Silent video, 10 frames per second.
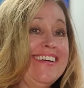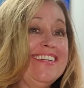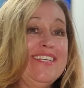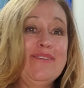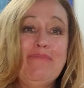
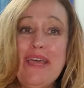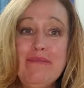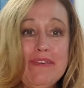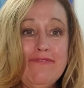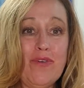to
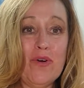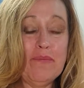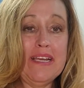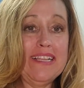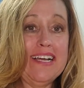baby
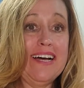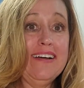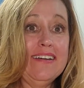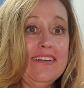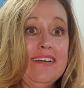formula
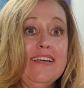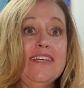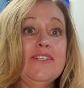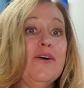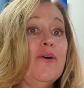
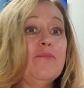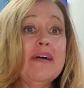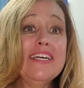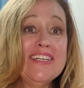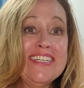to, oh
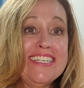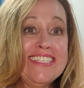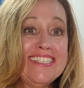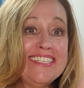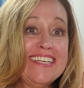my
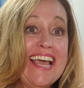goodness,